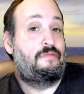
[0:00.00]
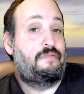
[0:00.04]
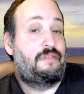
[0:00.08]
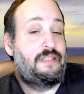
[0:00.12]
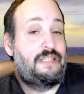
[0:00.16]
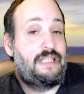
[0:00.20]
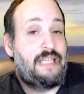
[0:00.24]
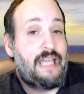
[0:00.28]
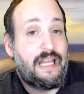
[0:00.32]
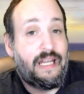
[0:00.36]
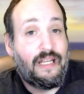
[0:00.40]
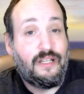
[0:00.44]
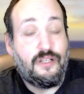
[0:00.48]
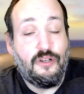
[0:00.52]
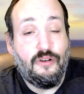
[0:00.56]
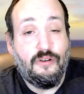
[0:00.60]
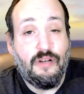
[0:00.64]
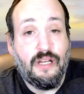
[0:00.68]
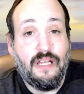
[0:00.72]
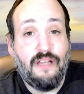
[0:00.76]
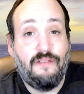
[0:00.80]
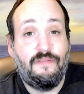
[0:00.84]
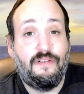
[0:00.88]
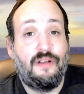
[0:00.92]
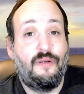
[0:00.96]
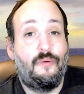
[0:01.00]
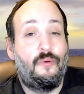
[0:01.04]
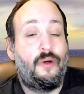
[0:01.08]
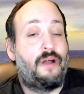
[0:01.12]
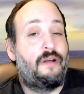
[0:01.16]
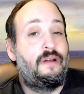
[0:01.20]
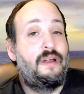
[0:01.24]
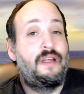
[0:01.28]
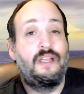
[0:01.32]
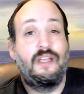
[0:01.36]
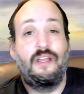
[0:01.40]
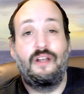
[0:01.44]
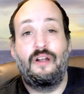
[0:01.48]
get into your evening wear.
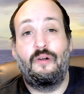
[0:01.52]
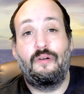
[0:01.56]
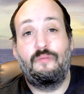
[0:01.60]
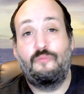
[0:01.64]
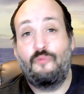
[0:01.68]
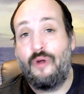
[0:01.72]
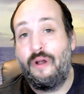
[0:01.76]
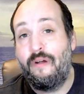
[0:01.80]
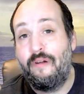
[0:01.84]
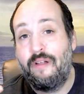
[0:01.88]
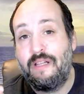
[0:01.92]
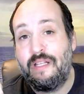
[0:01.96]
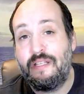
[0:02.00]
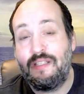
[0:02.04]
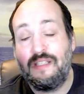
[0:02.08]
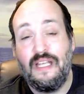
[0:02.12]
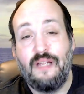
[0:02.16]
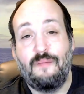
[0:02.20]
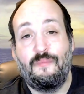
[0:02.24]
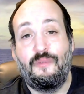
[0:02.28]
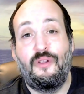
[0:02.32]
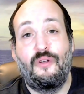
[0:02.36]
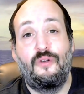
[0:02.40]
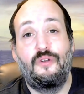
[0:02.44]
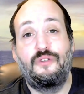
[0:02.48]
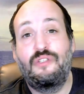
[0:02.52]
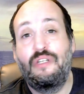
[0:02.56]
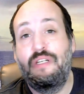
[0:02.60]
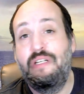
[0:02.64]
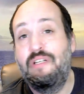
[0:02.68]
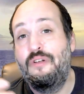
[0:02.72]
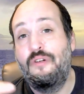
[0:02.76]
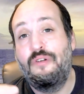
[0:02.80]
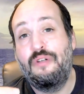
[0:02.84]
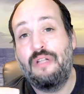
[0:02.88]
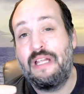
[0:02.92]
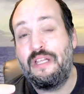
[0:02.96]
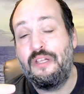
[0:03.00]
You're not wearing the same clothes
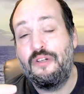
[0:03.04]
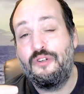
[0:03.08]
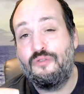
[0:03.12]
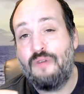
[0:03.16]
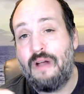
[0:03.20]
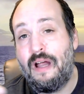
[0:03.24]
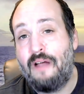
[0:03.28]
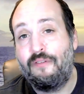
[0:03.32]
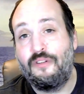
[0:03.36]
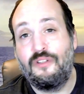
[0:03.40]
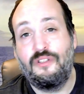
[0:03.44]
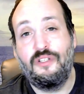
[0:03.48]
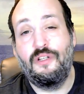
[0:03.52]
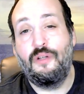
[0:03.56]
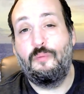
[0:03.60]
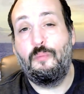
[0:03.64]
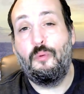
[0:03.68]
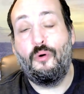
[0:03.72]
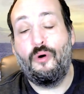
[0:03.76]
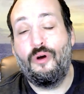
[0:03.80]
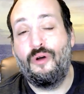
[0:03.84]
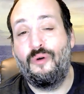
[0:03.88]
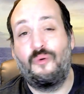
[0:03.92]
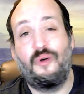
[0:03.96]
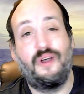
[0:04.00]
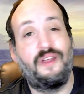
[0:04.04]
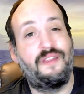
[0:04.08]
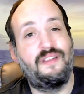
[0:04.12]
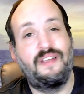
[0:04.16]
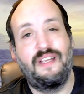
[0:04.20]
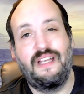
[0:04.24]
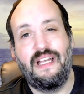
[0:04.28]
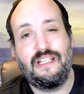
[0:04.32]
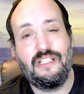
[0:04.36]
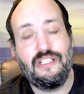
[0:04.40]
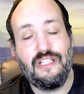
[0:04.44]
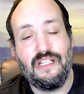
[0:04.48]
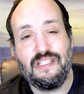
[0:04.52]
that you travel to the port with.
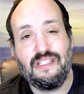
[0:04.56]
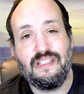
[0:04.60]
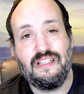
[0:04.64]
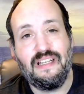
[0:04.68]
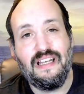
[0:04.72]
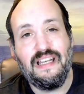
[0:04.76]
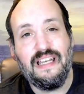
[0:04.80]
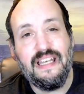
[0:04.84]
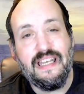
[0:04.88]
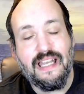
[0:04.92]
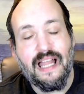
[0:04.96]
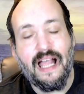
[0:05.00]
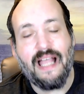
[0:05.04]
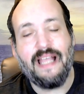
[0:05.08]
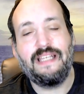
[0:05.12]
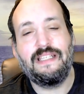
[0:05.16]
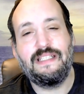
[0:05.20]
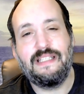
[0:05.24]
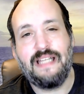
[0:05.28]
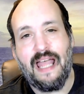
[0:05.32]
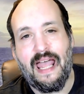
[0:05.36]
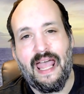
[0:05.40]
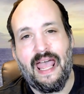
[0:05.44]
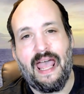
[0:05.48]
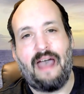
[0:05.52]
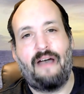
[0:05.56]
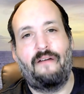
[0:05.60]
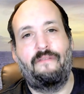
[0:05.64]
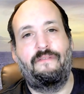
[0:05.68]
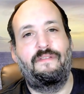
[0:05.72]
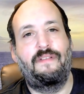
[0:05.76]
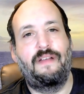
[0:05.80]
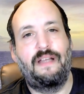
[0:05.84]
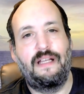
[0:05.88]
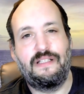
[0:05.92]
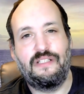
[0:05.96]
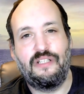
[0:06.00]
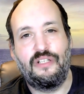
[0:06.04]
It's just nice to have.
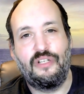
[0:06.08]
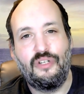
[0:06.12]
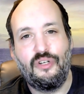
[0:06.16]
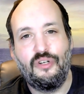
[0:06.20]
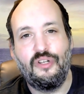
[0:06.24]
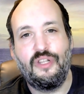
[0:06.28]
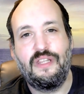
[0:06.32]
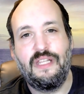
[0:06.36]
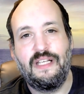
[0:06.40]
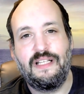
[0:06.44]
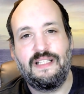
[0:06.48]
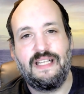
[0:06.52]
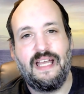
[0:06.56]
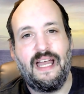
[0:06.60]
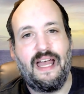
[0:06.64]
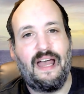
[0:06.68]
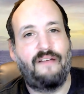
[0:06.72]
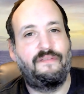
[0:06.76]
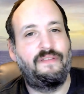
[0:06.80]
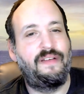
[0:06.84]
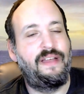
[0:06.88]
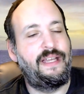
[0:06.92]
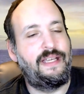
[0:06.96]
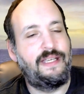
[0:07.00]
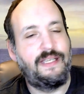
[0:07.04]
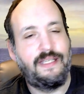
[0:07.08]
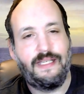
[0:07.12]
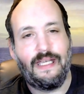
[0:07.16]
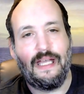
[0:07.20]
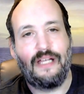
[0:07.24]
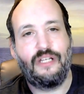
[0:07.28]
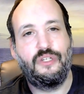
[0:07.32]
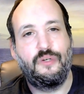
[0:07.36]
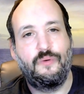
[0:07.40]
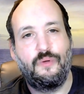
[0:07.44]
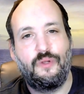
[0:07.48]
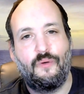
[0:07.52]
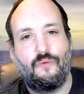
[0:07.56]
It's a good thing to have. It
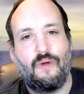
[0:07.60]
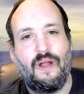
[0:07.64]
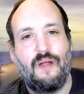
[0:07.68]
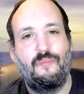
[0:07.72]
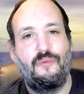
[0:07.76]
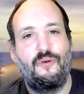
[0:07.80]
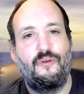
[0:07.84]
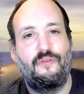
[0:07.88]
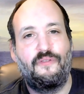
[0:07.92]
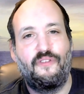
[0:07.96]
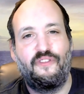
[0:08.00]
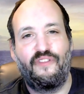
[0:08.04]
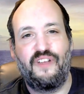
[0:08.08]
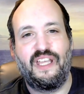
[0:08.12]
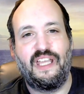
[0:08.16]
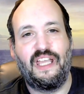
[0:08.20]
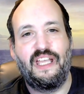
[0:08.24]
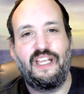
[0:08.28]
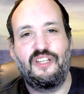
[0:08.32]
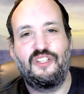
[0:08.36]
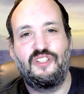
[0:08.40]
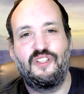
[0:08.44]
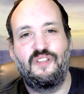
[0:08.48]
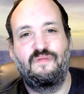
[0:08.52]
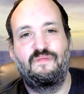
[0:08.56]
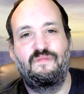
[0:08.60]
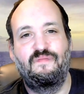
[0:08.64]
gets you in the right mood for vacation.